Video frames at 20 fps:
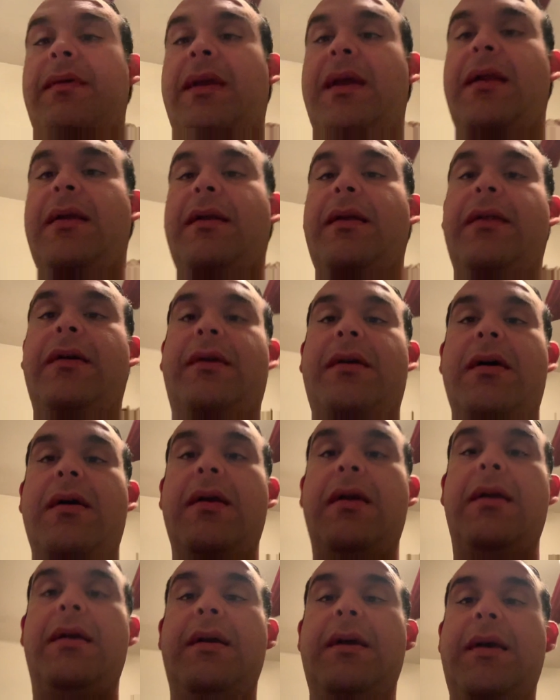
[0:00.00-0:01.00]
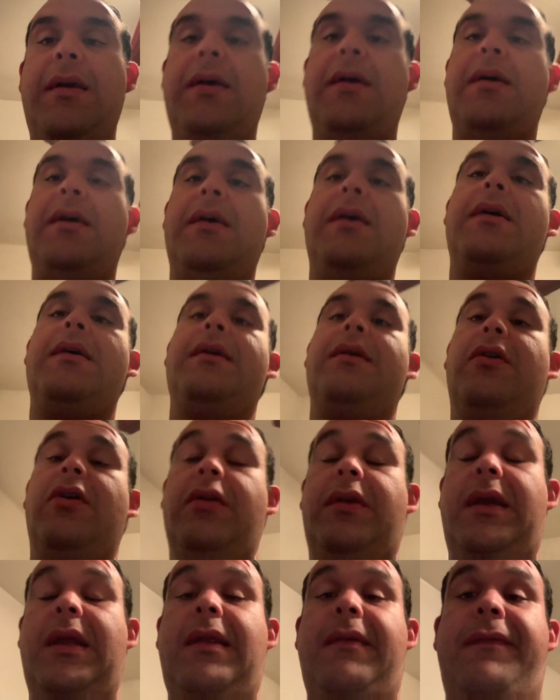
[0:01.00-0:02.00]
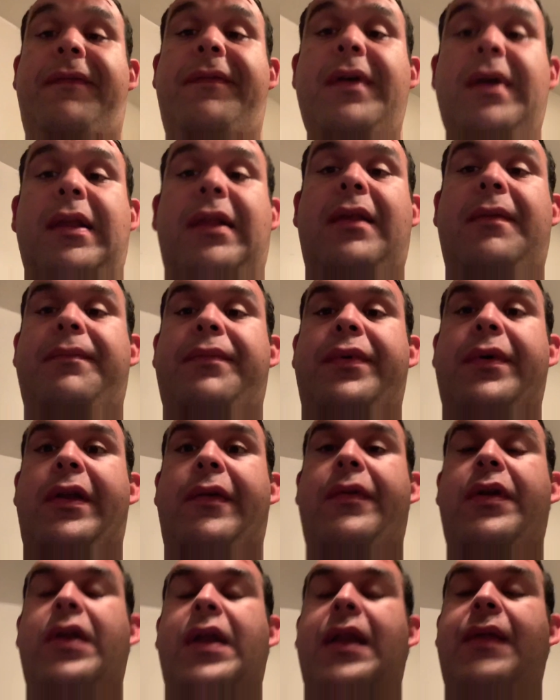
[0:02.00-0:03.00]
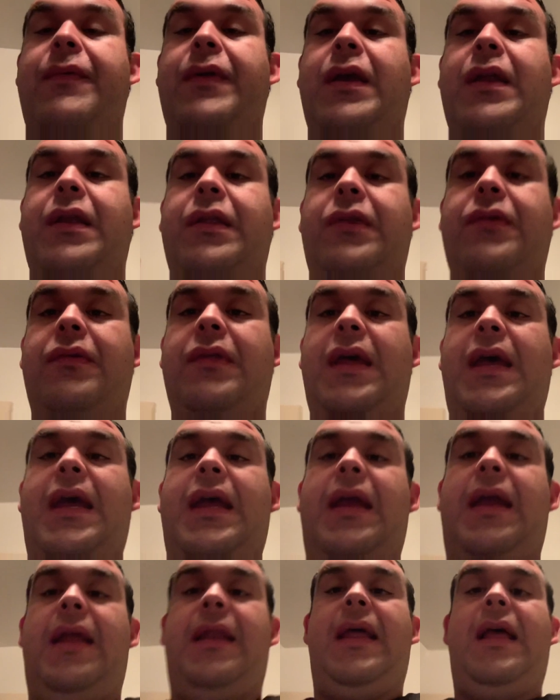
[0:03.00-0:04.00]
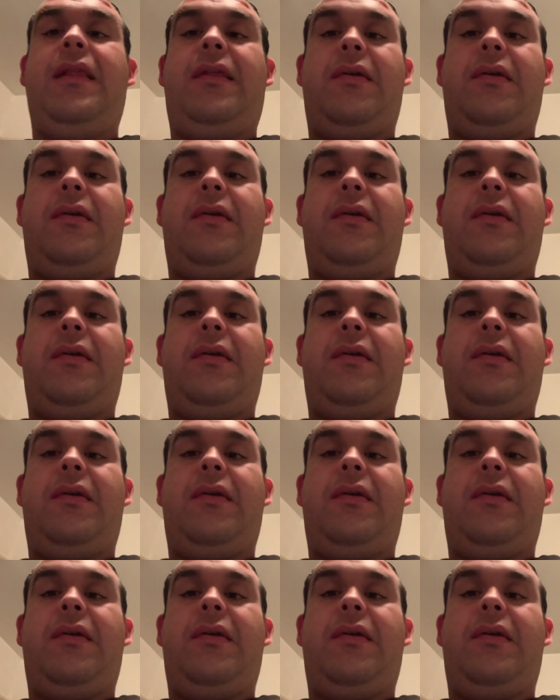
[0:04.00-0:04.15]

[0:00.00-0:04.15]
get another car, or get it fixed. But they're not even gonna do that, and that's